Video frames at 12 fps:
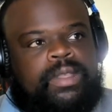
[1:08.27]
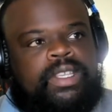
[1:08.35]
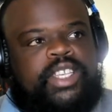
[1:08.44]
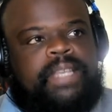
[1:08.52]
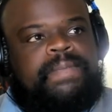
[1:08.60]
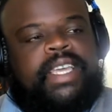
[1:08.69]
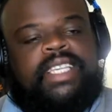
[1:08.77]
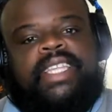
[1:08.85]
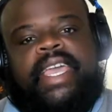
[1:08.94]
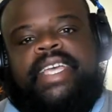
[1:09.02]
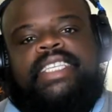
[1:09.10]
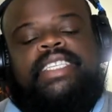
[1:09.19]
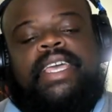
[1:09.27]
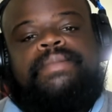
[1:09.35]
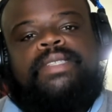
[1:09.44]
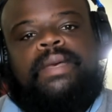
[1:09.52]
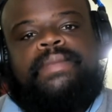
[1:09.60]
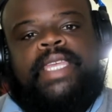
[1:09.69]
just because they
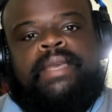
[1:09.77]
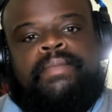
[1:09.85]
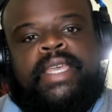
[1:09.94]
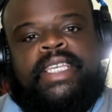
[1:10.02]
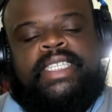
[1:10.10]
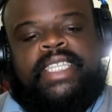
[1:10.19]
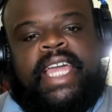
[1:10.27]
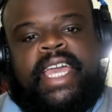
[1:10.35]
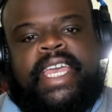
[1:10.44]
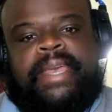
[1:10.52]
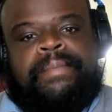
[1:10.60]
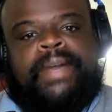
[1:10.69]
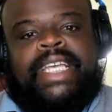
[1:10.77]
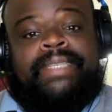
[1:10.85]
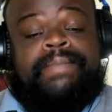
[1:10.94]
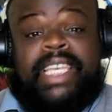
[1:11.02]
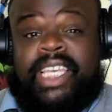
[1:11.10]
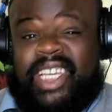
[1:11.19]
accept something means that it
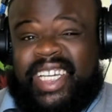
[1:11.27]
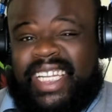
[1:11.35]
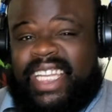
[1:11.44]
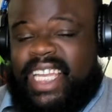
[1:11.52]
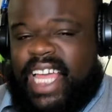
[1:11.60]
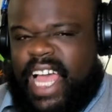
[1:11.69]
must be good.